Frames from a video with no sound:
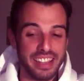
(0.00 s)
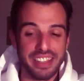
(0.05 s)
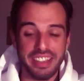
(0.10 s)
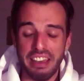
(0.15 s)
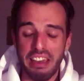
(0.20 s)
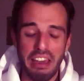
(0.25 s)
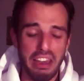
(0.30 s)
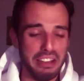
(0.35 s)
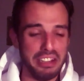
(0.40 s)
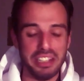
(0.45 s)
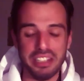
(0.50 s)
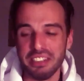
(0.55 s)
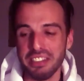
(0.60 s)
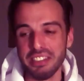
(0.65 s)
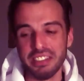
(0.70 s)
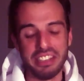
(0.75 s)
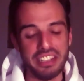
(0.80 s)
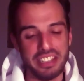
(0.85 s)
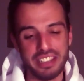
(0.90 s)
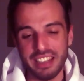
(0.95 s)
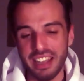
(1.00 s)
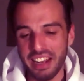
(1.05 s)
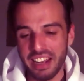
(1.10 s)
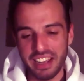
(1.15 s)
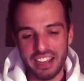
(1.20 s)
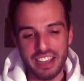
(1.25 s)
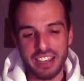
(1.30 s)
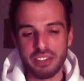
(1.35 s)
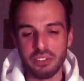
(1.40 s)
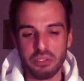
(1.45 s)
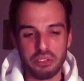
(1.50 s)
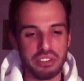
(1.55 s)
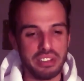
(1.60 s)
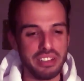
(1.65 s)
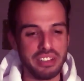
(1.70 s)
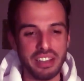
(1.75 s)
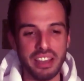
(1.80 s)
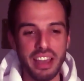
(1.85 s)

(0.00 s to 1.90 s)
yeah, this is I used